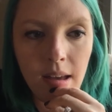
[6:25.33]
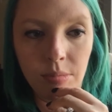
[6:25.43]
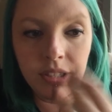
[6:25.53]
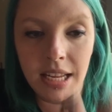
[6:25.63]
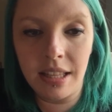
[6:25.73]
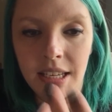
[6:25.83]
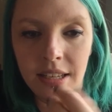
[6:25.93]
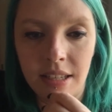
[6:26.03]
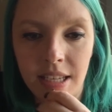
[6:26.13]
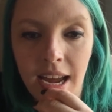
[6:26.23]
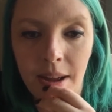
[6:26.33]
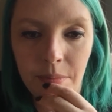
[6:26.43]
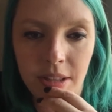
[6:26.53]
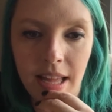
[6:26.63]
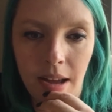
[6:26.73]
Stay the time
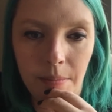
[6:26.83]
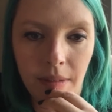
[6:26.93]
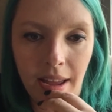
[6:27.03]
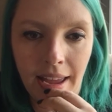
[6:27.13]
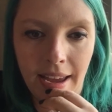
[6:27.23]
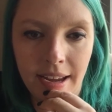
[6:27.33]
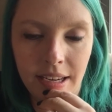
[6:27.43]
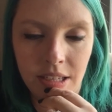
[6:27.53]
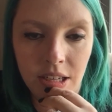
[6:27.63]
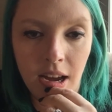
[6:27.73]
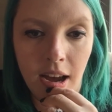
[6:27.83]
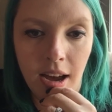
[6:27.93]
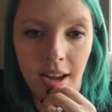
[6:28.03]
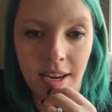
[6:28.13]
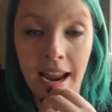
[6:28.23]
with them, and
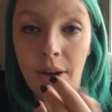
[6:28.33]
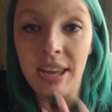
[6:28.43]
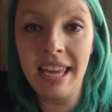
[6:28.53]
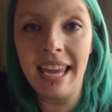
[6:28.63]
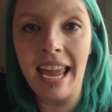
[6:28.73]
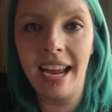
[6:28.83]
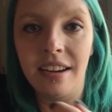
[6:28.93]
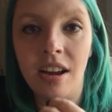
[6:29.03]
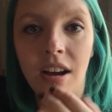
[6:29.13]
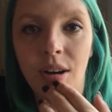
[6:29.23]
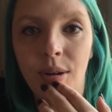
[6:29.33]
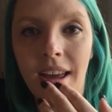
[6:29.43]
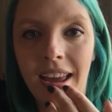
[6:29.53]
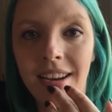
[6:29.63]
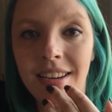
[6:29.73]
now he can't go,
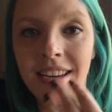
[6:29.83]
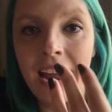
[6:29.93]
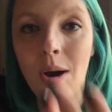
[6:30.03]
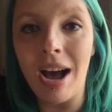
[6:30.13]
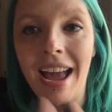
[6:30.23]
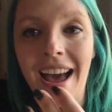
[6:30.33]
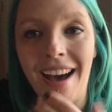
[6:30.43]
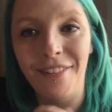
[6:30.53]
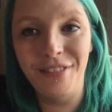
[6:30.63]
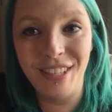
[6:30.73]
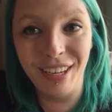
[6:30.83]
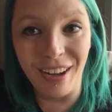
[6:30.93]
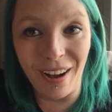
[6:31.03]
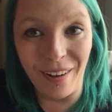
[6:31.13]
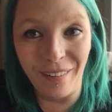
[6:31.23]
and now I have to
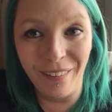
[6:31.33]
go,